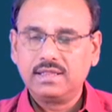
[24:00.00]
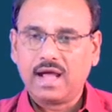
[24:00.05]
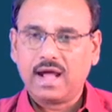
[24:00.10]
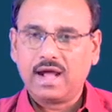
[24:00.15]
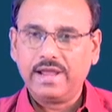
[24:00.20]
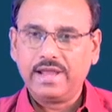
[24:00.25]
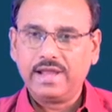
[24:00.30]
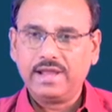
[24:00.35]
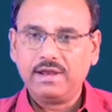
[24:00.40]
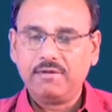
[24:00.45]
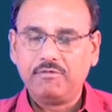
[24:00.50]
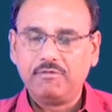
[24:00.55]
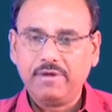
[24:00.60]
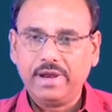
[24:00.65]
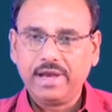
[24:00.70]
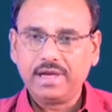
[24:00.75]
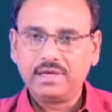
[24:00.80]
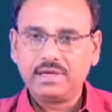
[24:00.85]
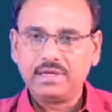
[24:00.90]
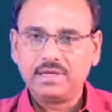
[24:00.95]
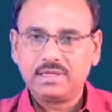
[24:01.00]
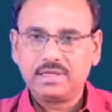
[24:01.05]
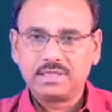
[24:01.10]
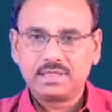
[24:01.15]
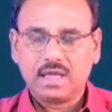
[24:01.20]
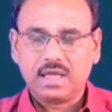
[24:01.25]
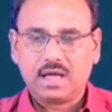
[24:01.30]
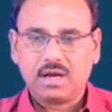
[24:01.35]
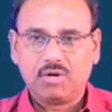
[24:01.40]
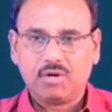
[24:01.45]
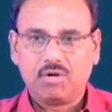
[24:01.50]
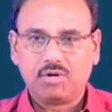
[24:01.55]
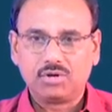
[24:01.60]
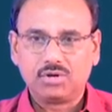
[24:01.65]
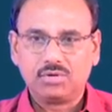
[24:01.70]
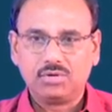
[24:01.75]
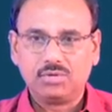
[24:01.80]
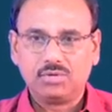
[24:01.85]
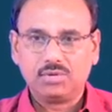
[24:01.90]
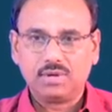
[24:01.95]
the eigenvectors are
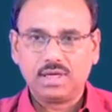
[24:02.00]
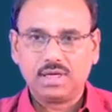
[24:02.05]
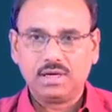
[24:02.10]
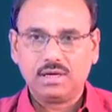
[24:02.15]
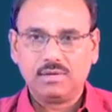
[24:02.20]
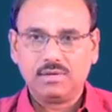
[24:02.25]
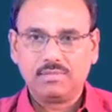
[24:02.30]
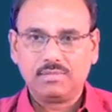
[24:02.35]
orthogonal.